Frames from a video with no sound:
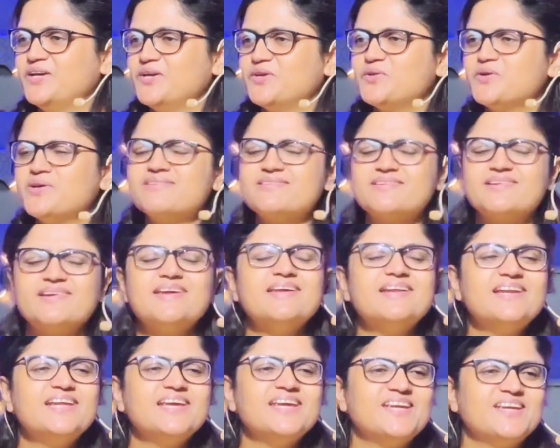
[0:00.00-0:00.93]
You know, it
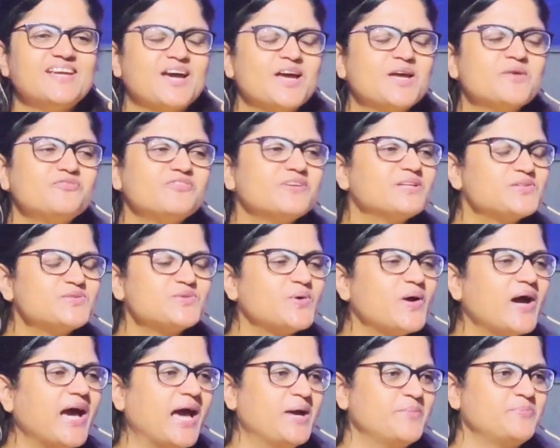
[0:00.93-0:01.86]
really, I feel
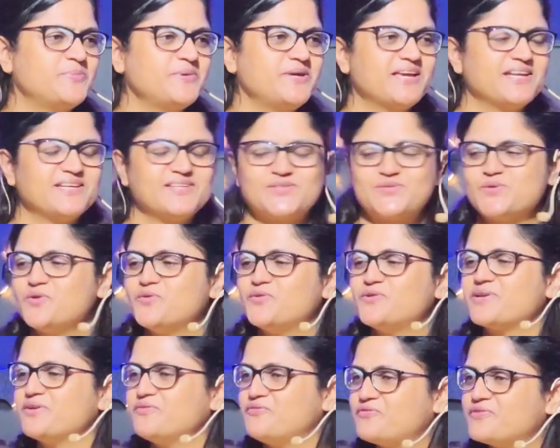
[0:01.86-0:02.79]
so happy and so
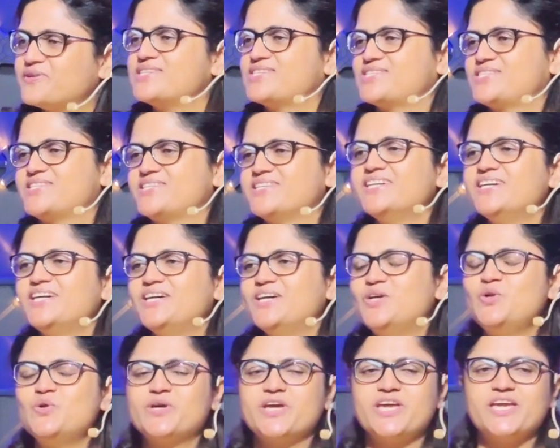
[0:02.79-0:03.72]
refreshed
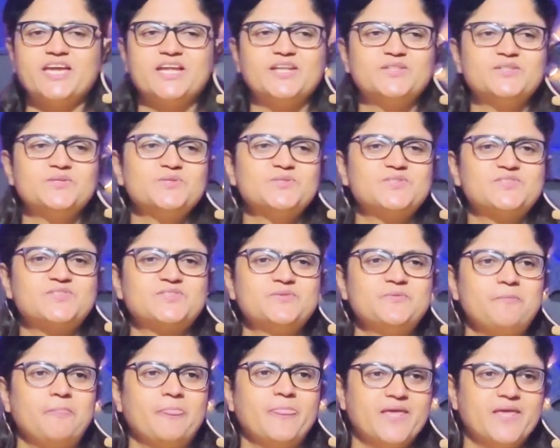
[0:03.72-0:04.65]
looking at those